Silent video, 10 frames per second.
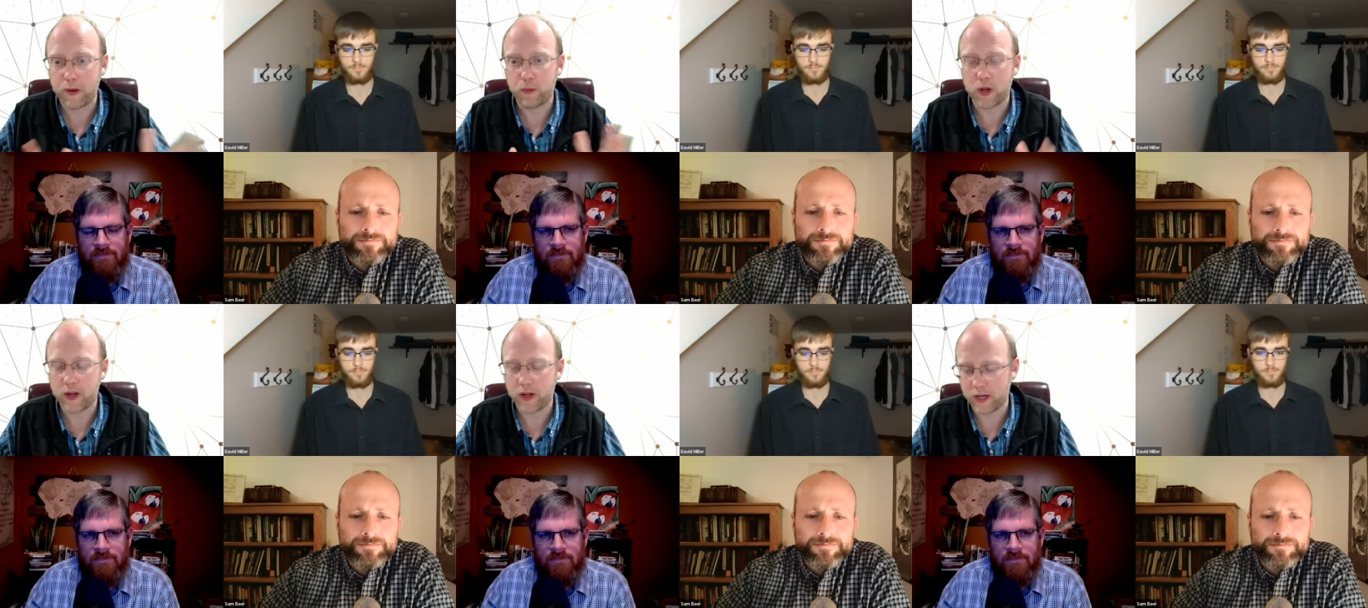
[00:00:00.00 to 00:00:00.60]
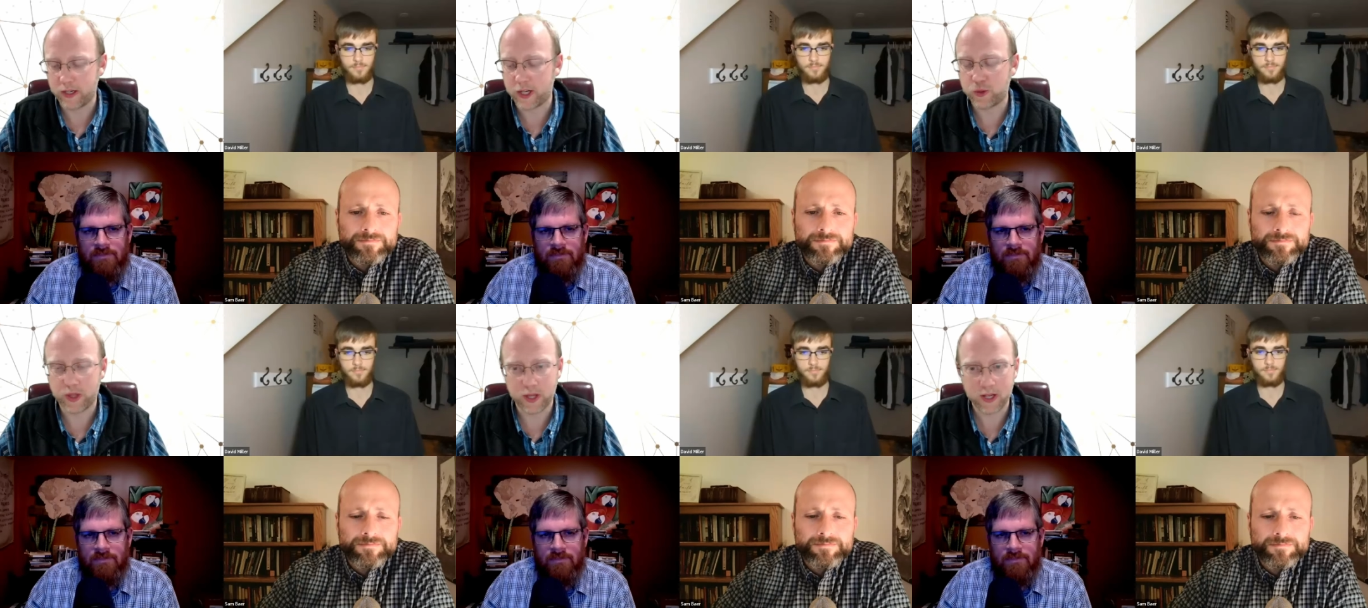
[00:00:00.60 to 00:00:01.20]
Speaker 1: people can get in touch
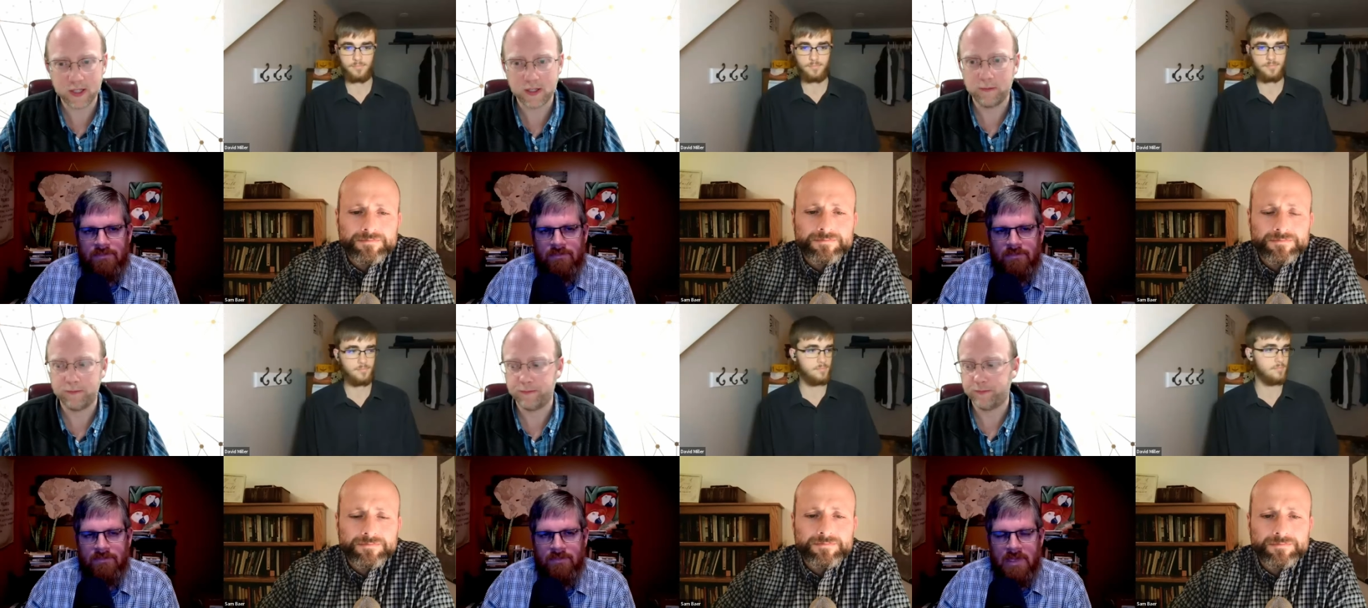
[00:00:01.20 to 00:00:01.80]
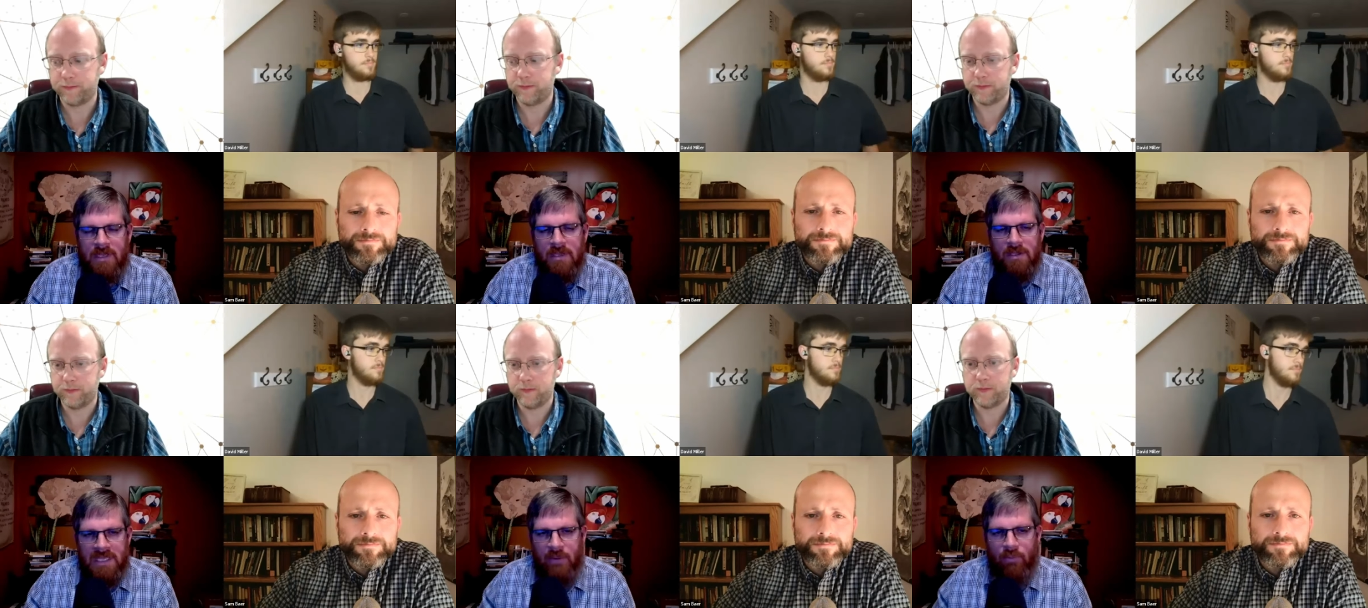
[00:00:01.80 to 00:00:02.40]
with us.
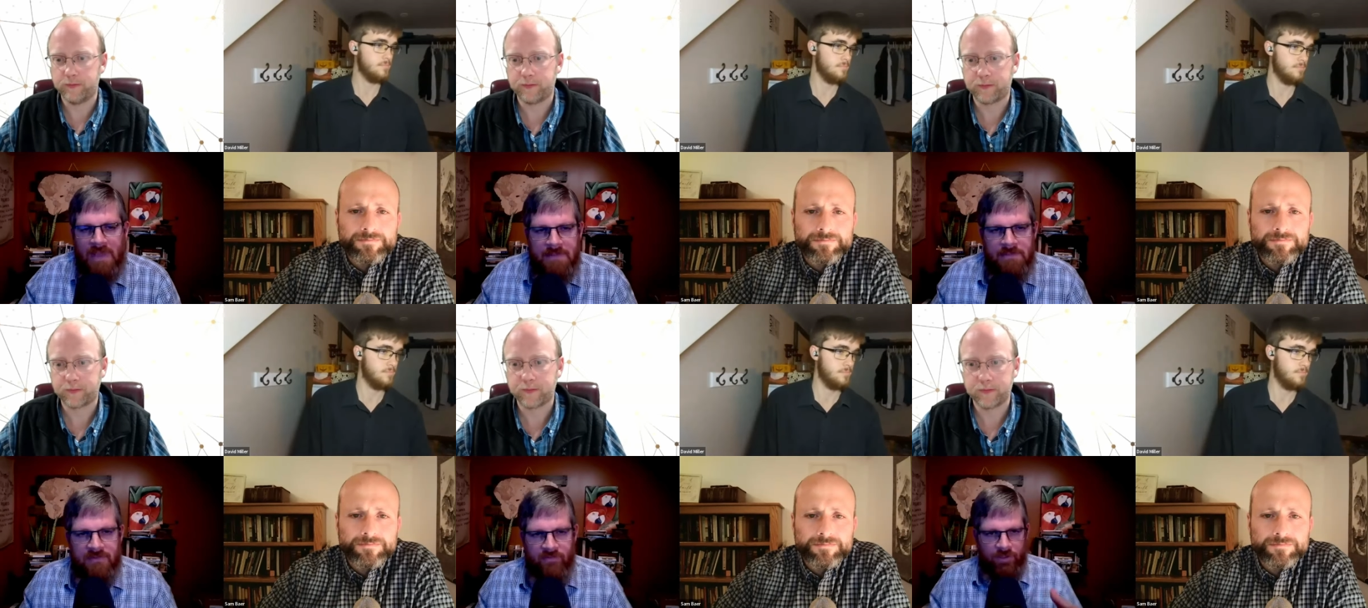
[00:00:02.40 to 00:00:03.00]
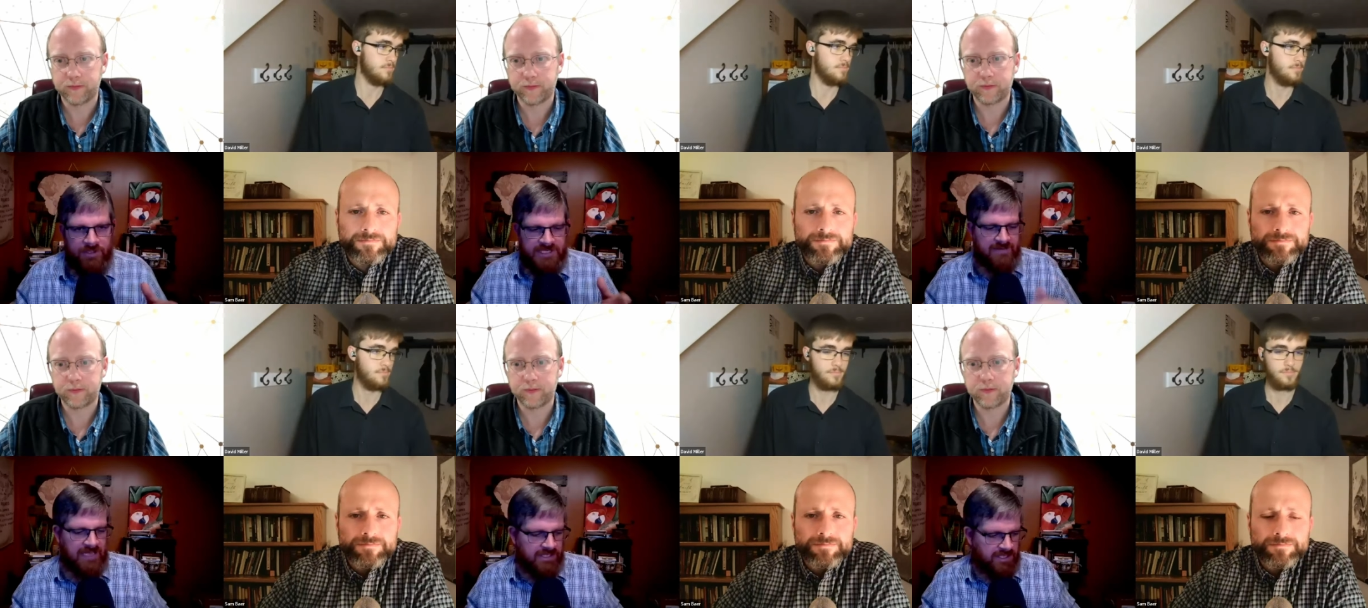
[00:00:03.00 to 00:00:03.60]
Speaker 2: Yeah, well, maybe
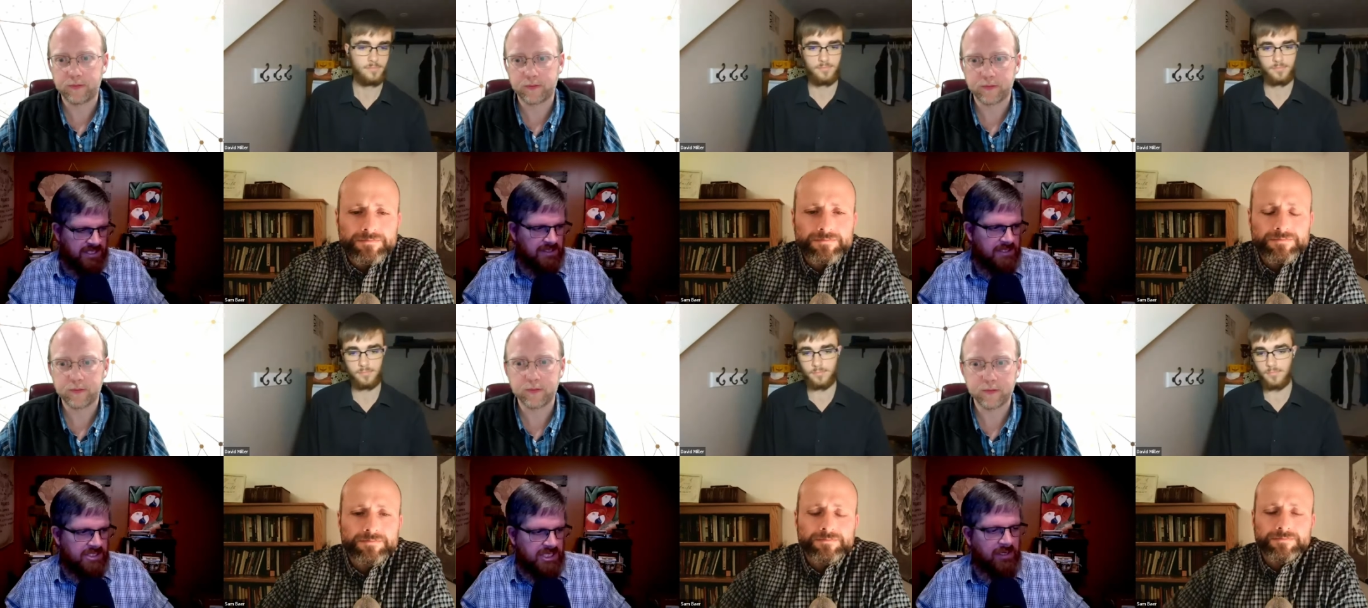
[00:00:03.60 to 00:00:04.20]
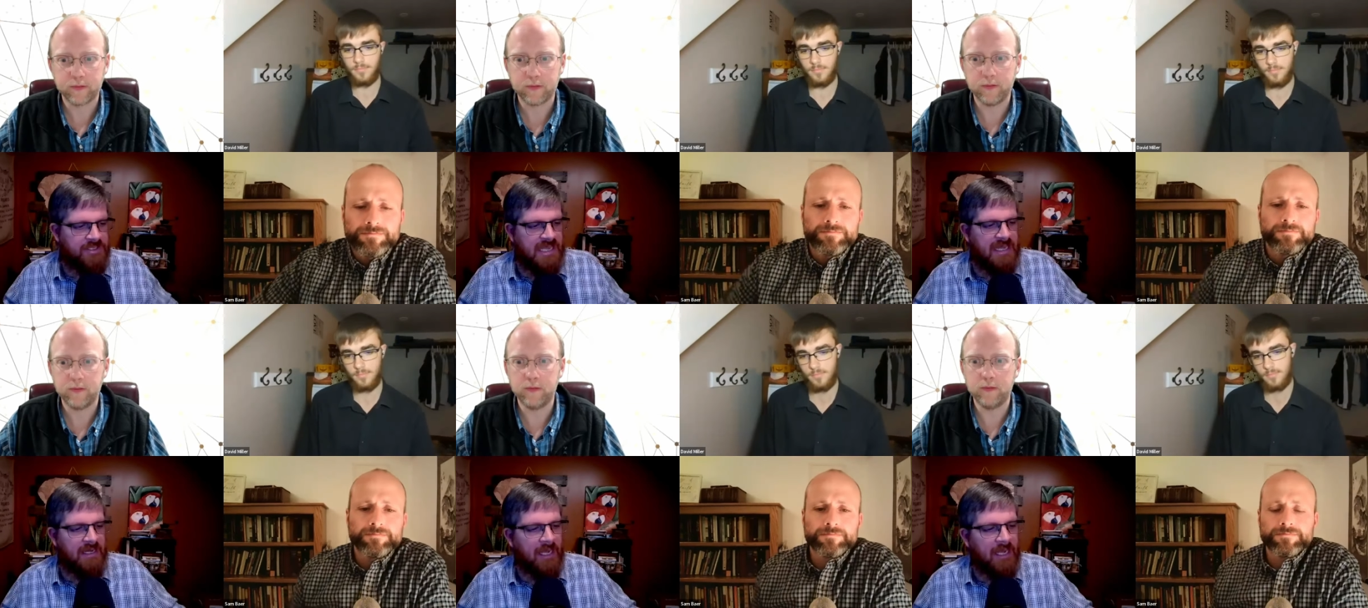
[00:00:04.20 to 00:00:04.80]
before David actually
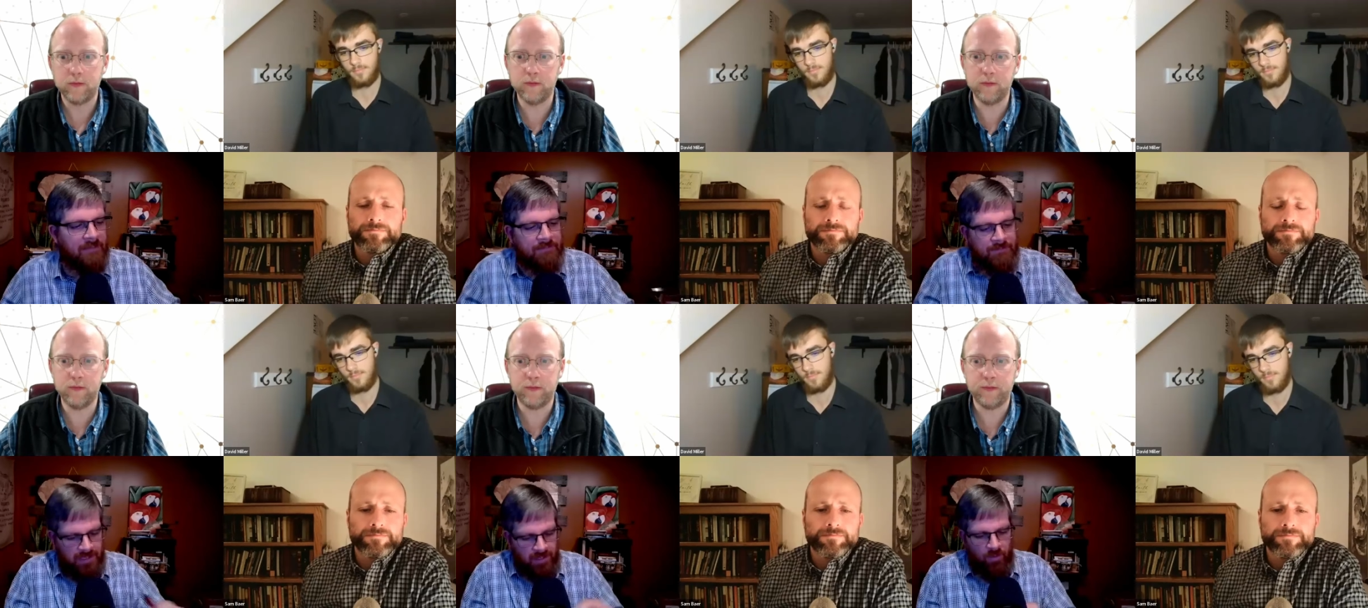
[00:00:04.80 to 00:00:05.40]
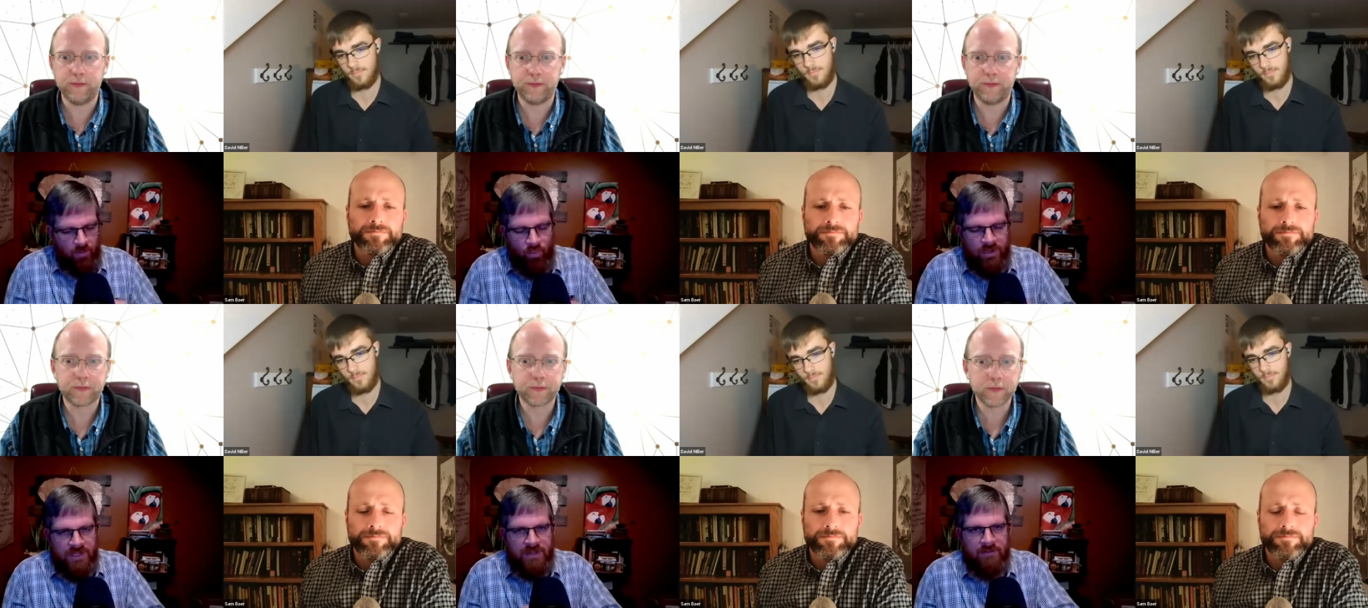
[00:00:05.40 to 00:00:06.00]
shares that, um,
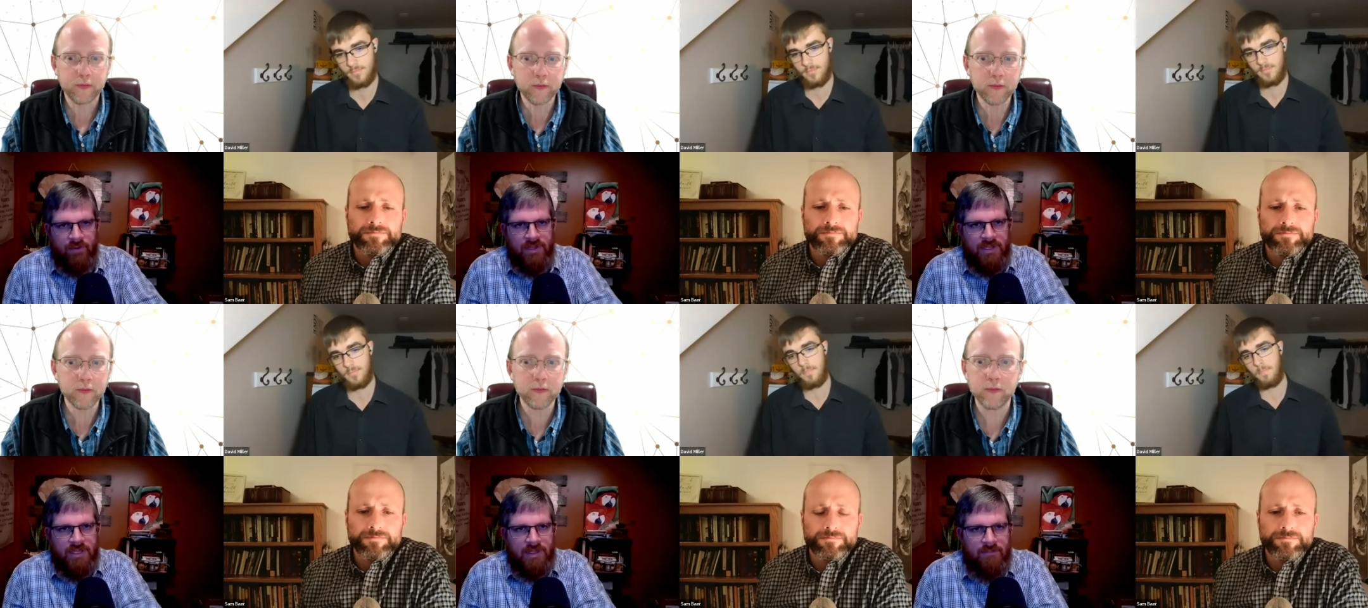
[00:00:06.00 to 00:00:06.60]
one of the one of